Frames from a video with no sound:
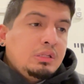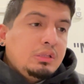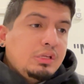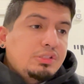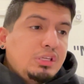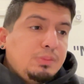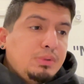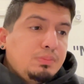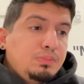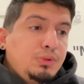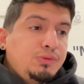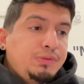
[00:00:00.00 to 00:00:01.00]
Let's keep it
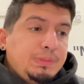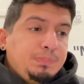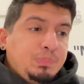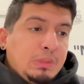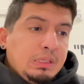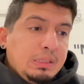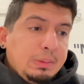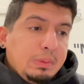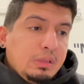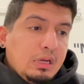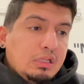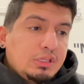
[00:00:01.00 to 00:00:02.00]
moving.
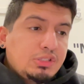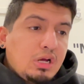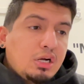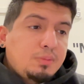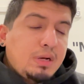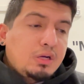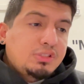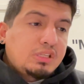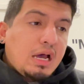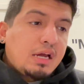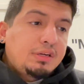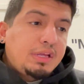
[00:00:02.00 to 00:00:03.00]
Let's talk about
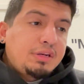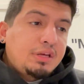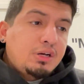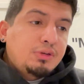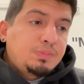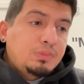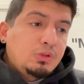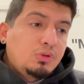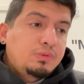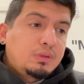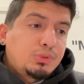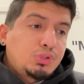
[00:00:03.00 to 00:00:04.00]
Saturday now,
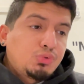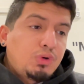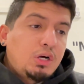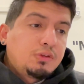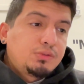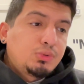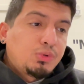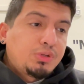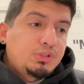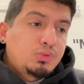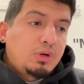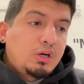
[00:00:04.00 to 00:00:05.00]
November 12th,
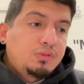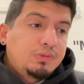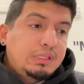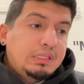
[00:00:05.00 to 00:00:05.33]
Jordan 12